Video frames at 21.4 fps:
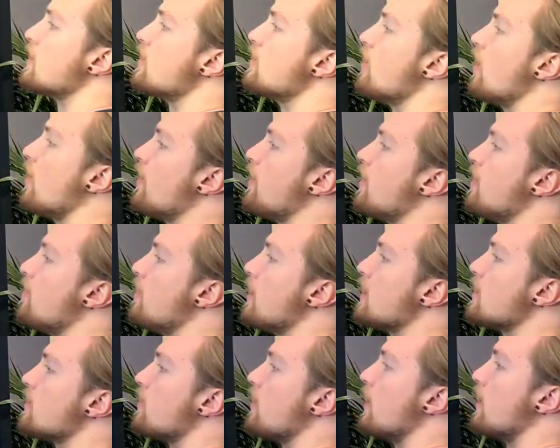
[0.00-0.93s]
not the
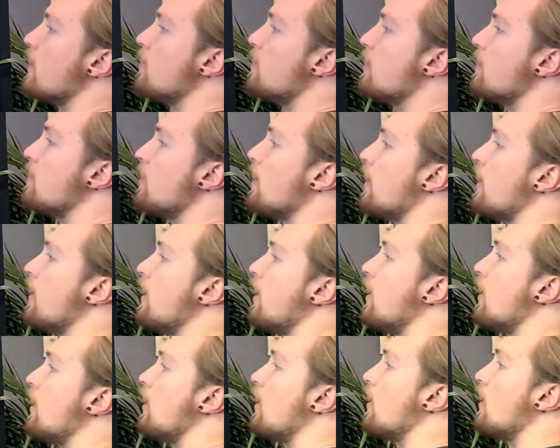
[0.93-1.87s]
best way to be playing.
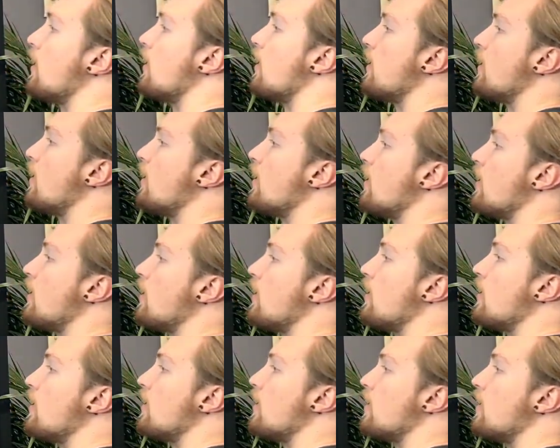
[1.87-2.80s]

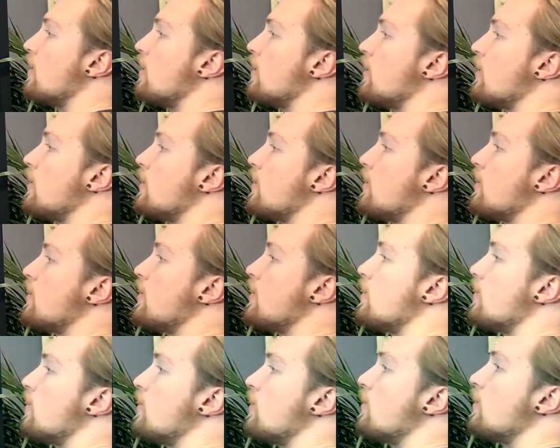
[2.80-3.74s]

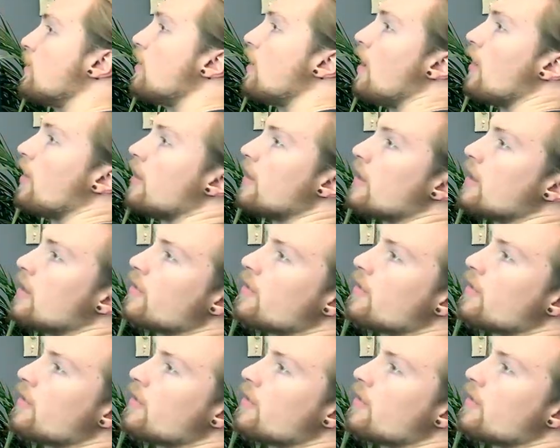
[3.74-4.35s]
We've got to kill